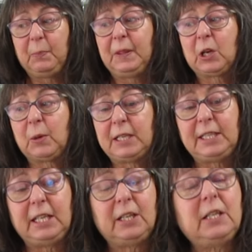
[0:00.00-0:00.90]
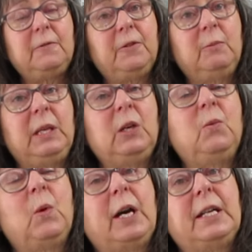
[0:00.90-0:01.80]
The criteria for me
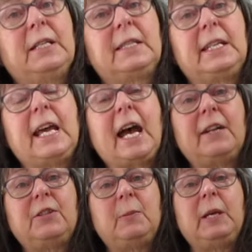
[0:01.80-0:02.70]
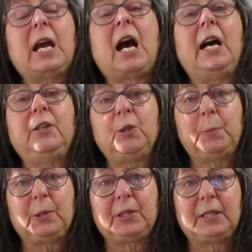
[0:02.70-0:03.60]
was it had to be
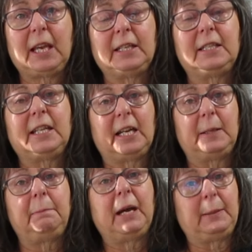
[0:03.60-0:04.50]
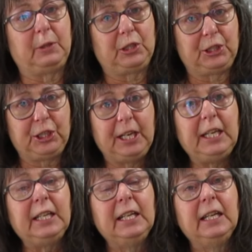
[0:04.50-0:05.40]
100% done by
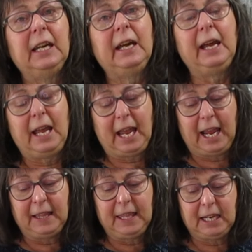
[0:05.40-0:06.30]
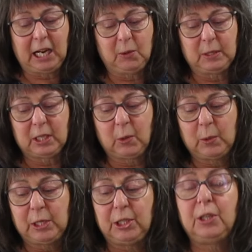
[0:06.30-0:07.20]
machine, and that I was
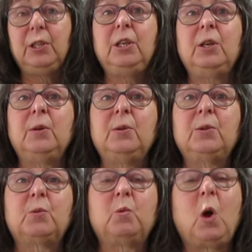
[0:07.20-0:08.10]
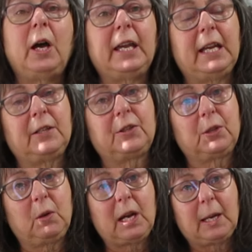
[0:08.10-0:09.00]
going to use raw edge
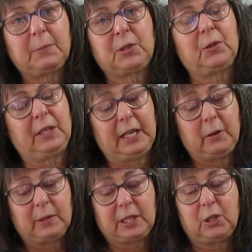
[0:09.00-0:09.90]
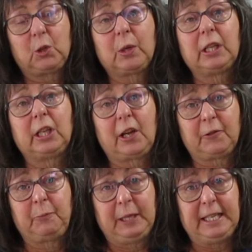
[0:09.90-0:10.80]
scraps so that I wasn't doing a lot
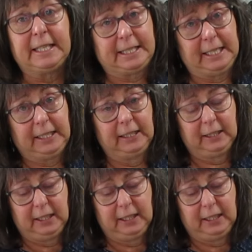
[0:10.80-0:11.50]
of piecing.